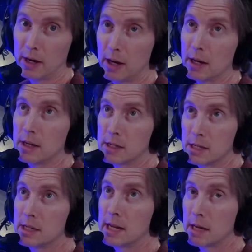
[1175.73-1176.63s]
It
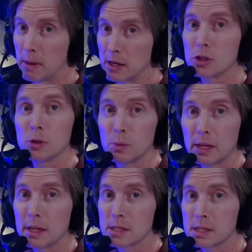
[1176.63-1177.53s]
did take about 2
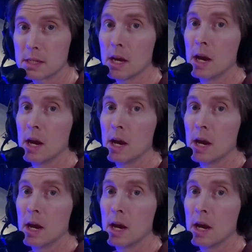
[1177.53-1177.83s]
weeks